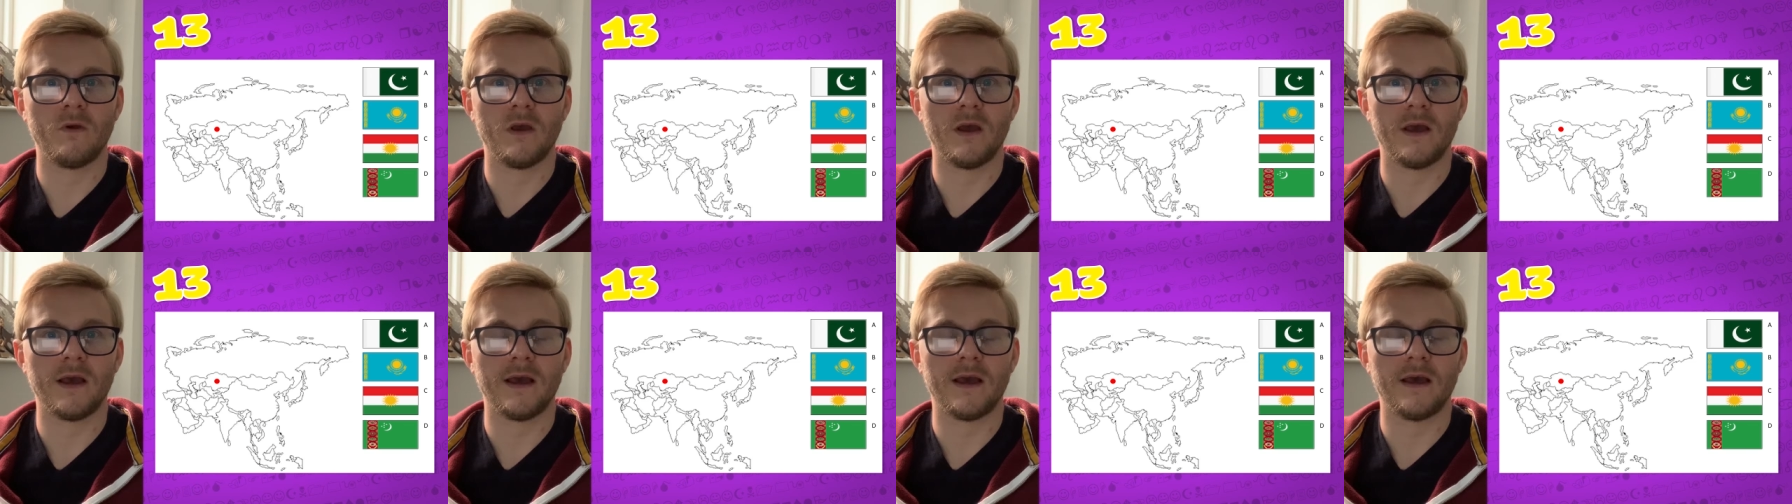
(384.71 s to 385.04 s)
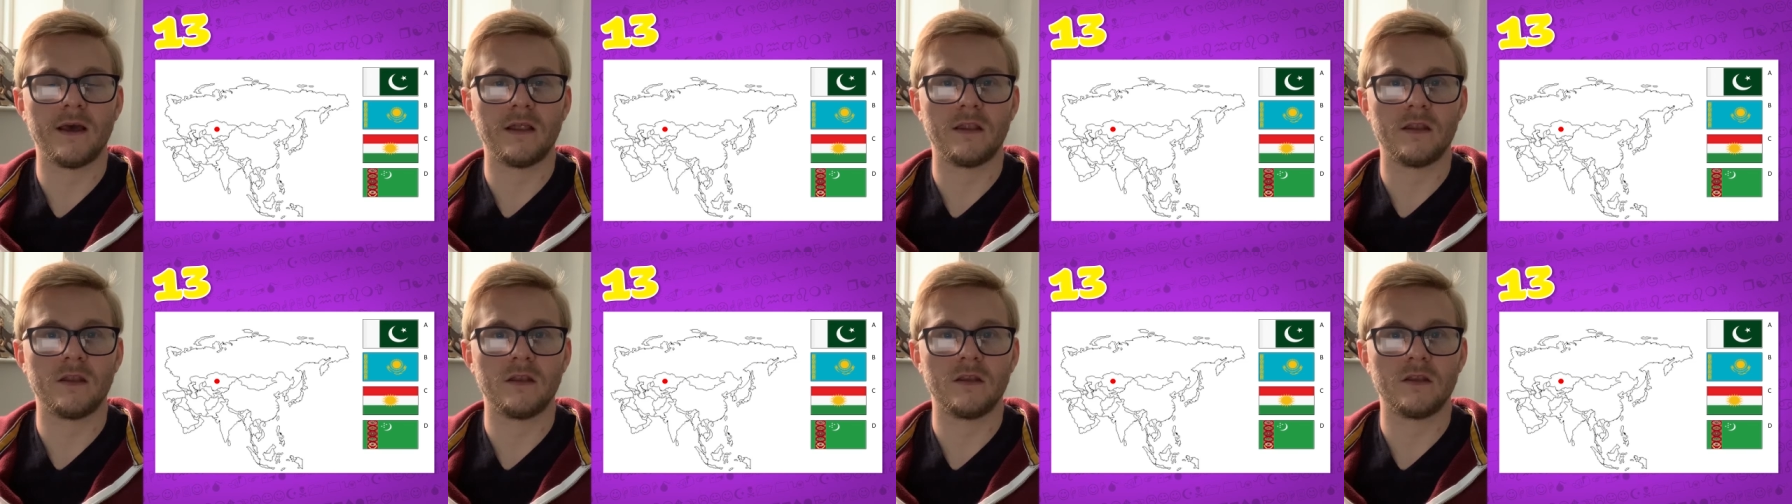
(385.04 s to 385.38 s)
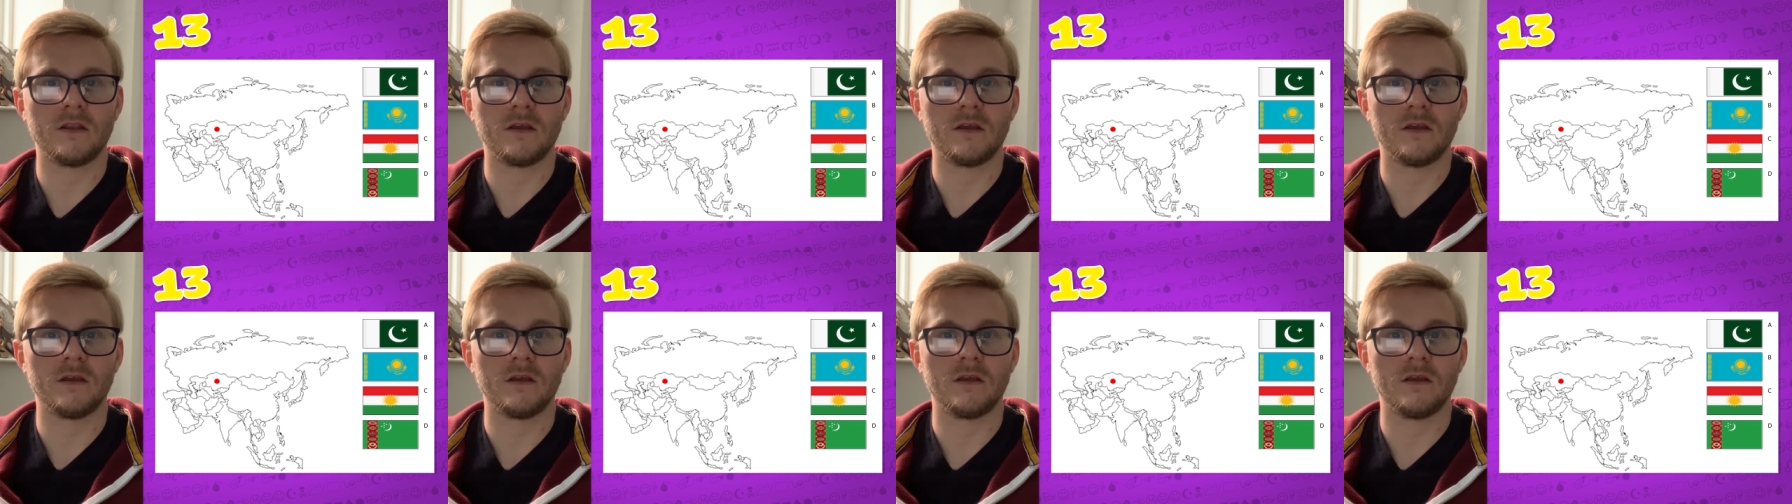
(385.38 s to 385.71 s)
and
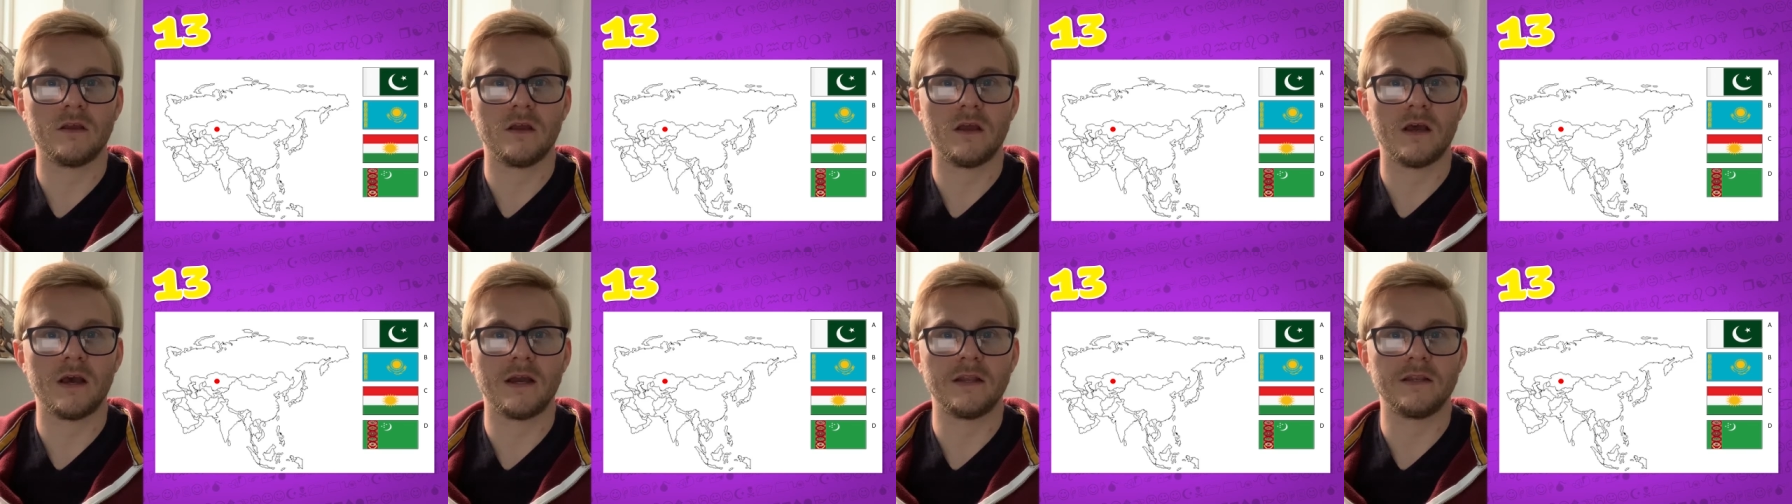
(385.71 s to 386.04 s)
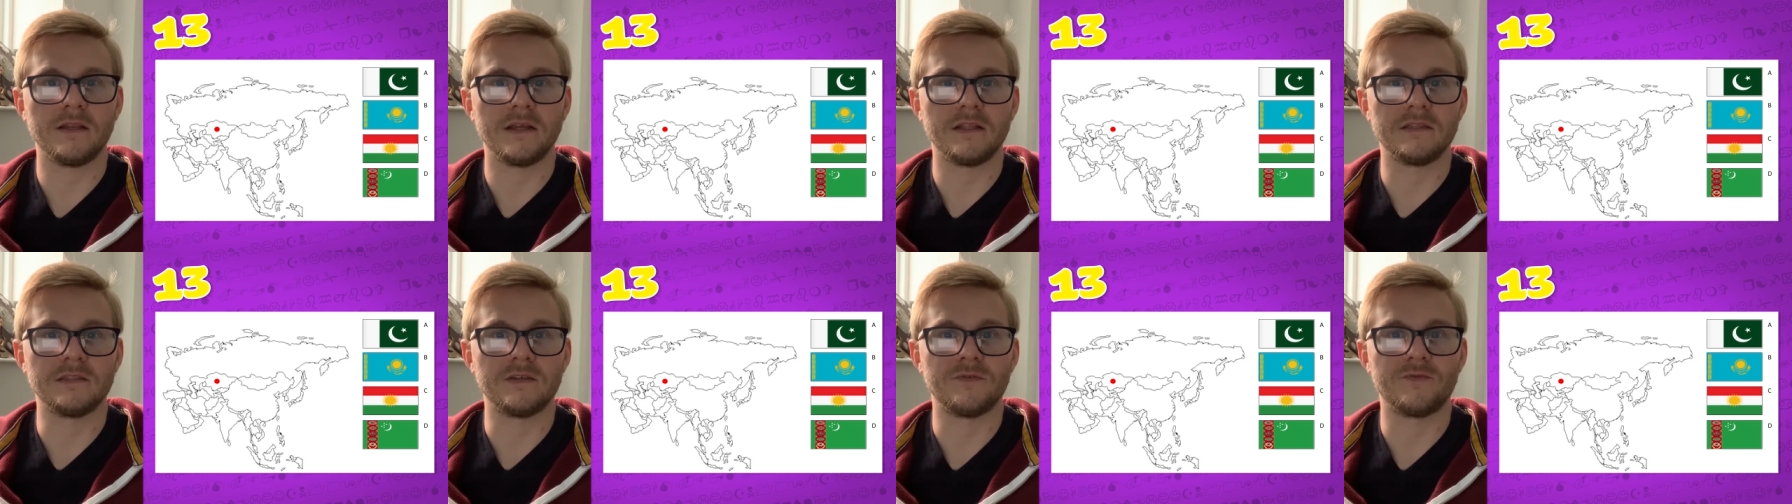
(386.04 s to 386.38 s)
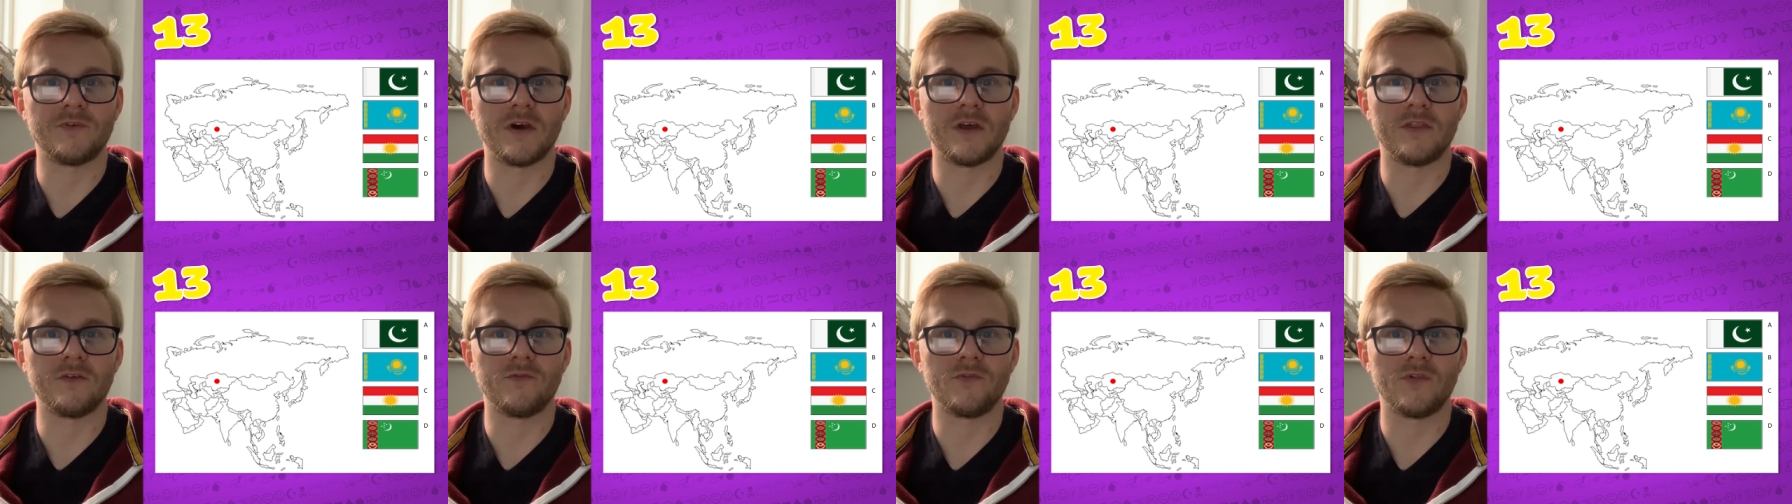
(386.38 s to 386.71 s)

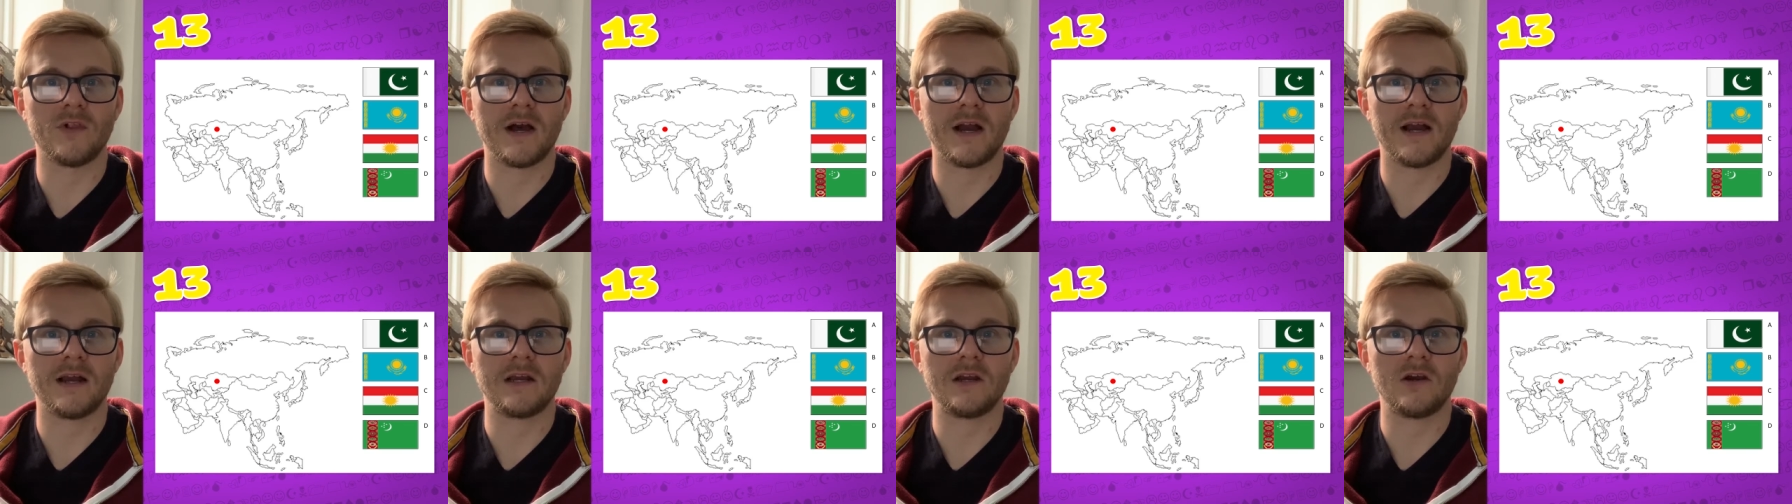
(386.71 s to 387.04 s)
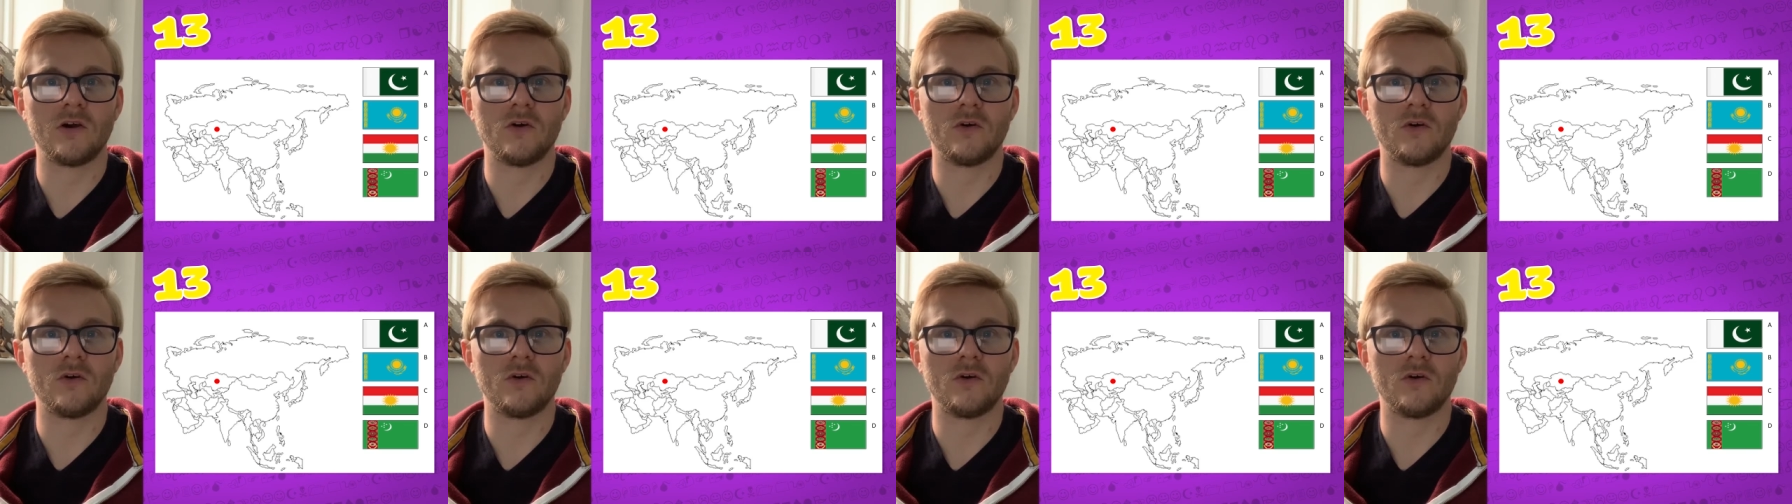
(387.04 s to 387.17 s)
identify the flag